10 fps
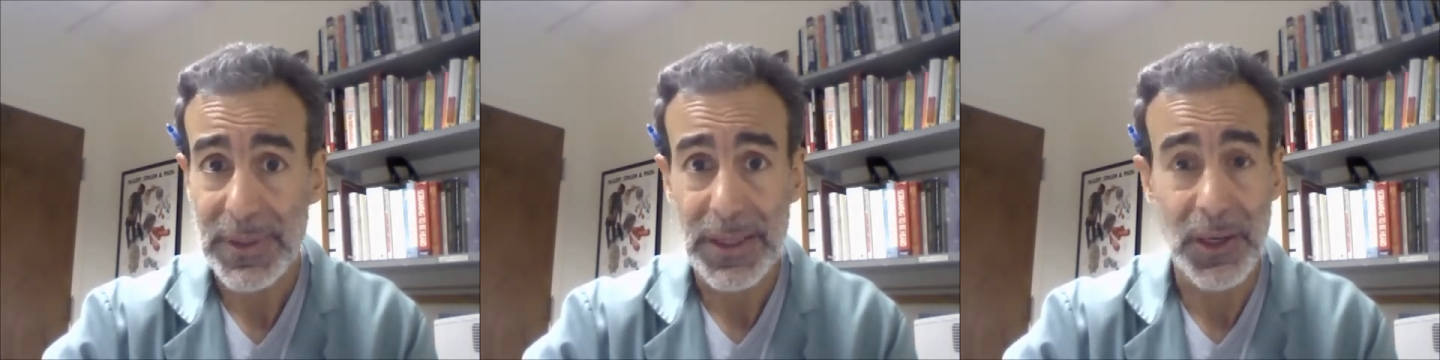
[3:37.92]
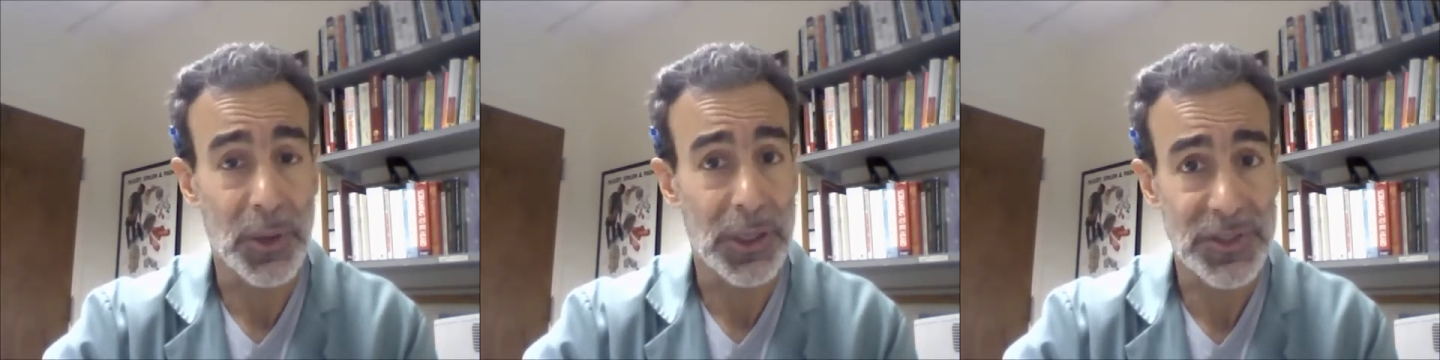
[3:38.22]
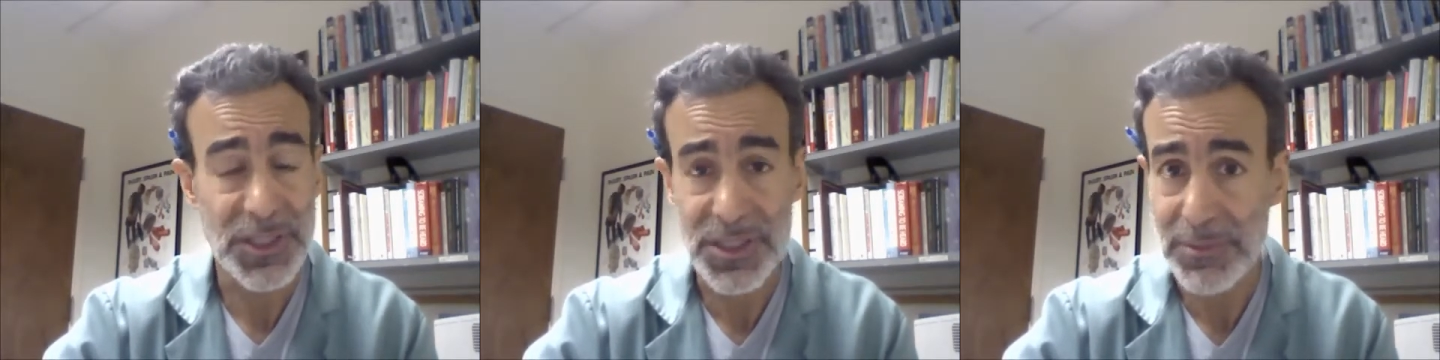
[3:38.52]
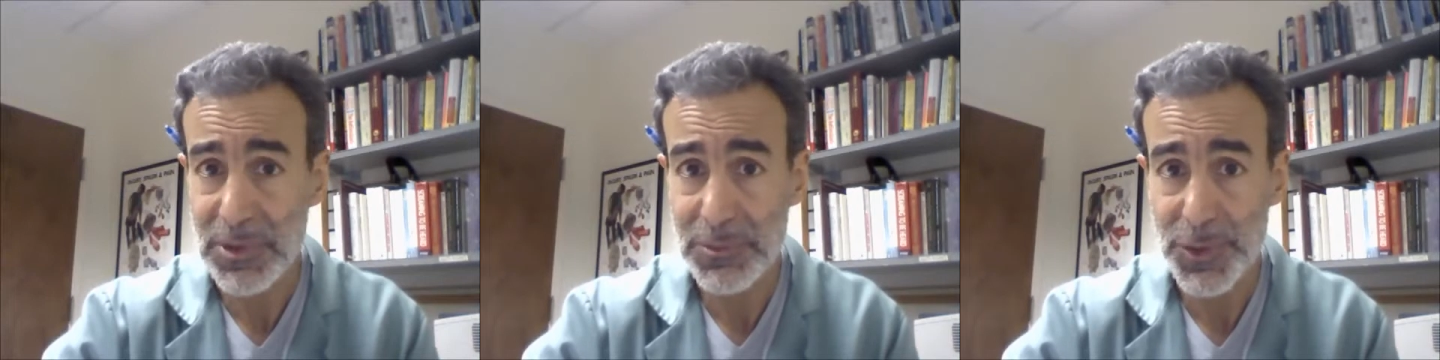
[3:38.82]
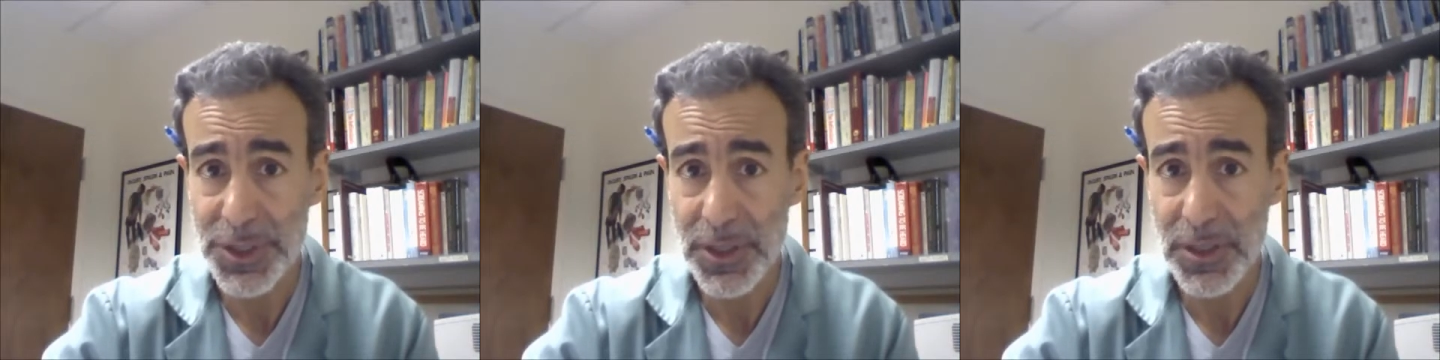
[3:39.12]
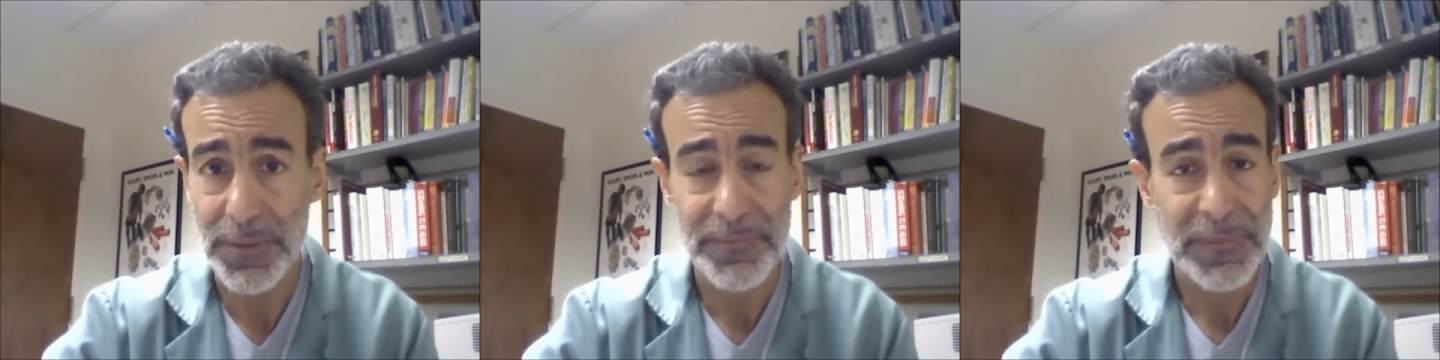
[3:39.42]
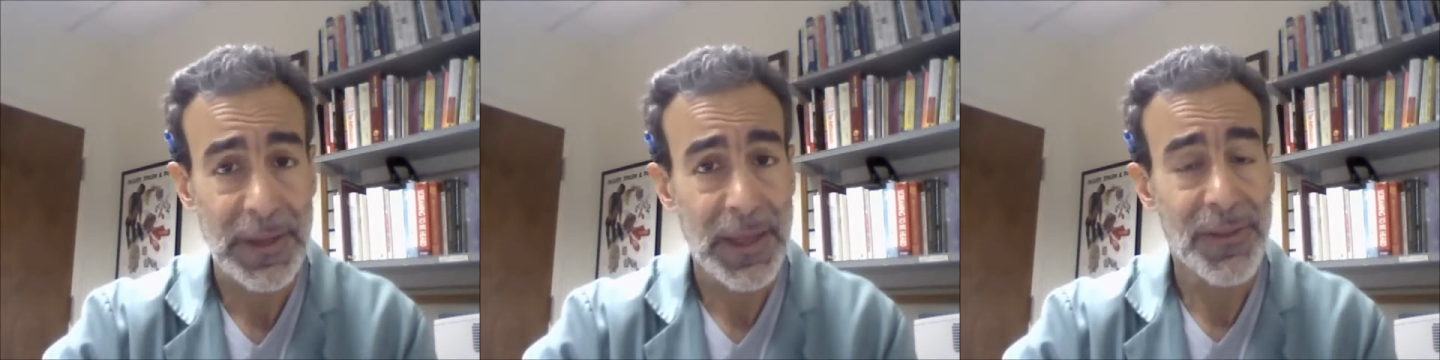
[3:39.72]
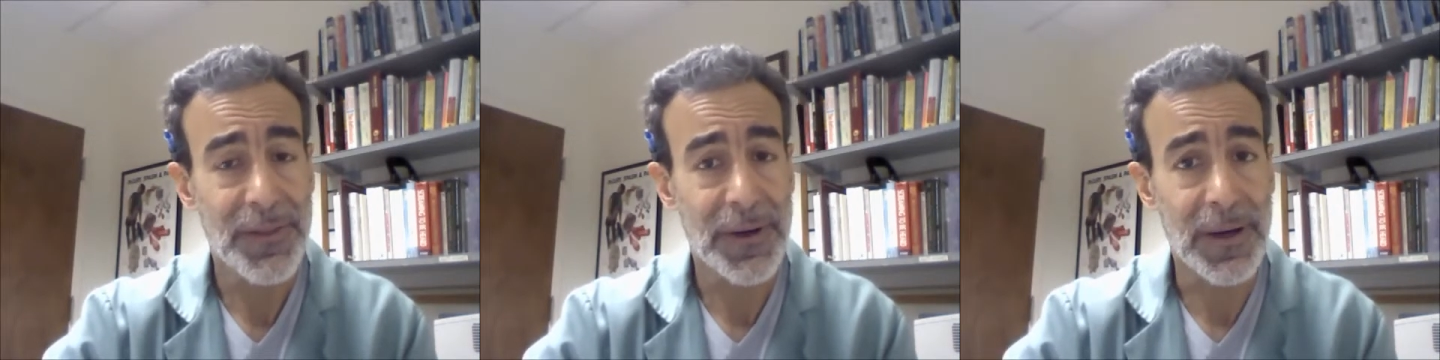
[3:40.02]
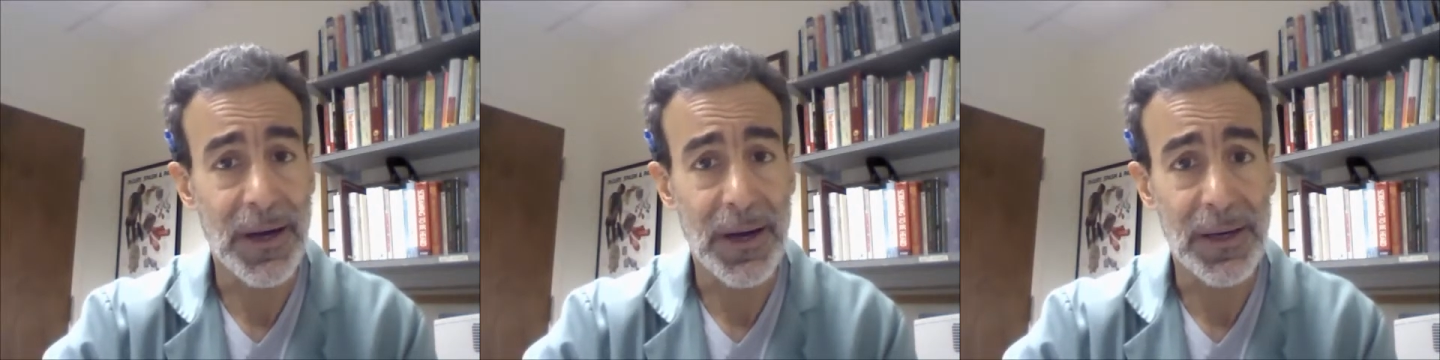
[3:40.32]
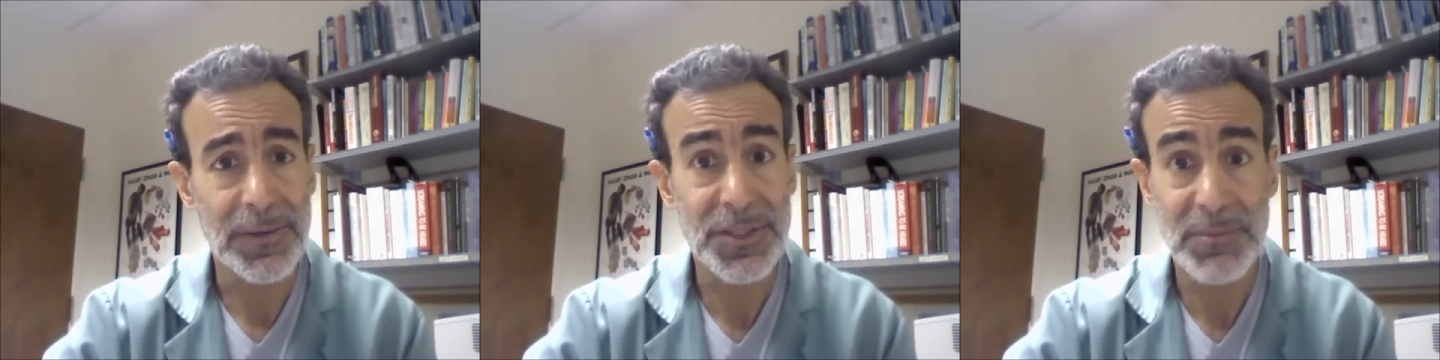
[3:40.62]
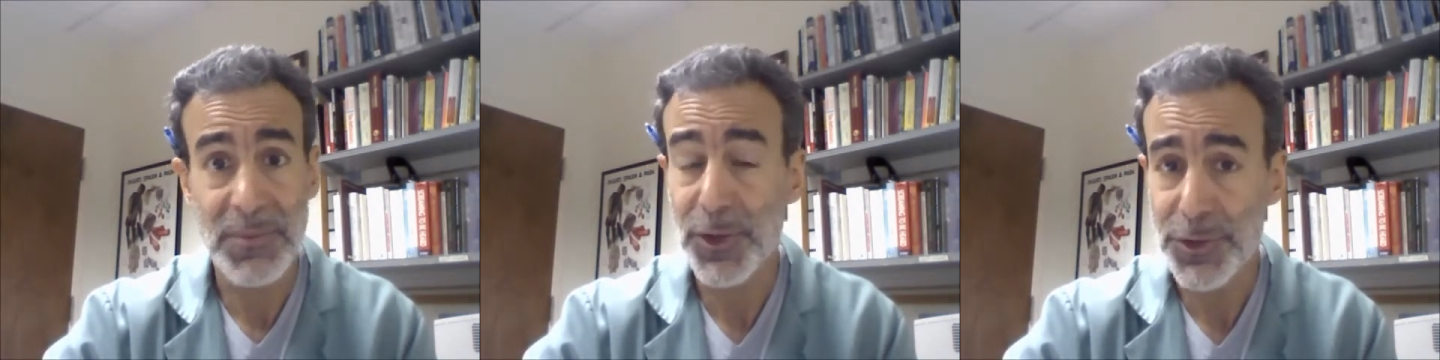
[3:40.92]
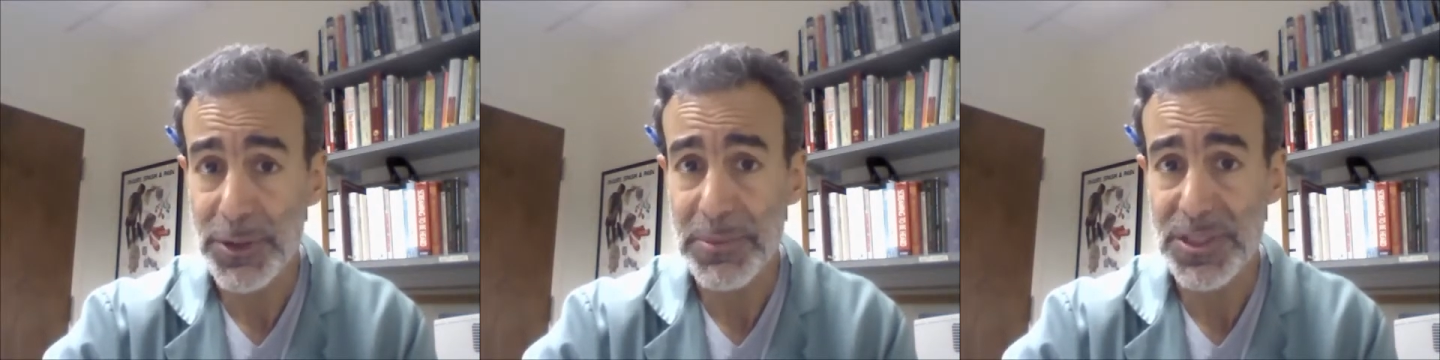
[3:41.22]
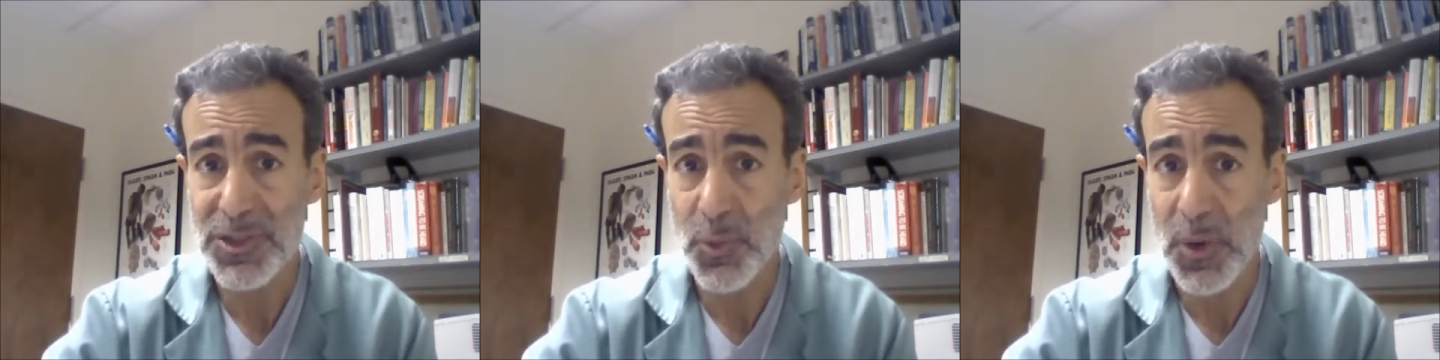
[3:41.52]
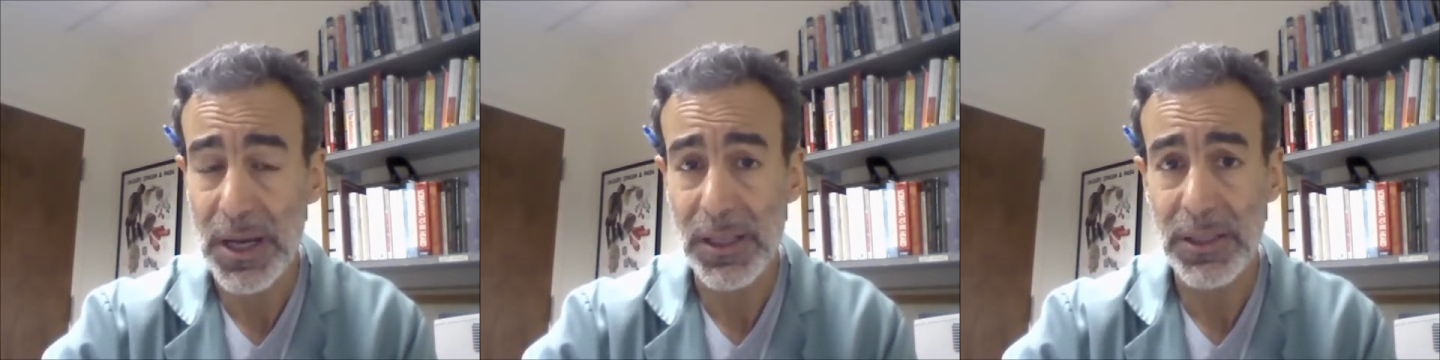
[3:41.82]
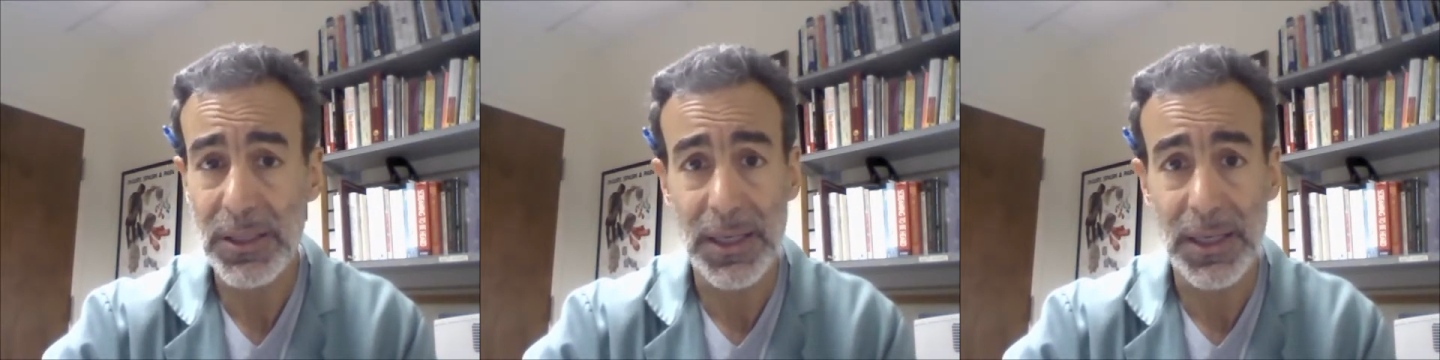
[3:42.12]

or else the symptoms return. There are some other treatments as well.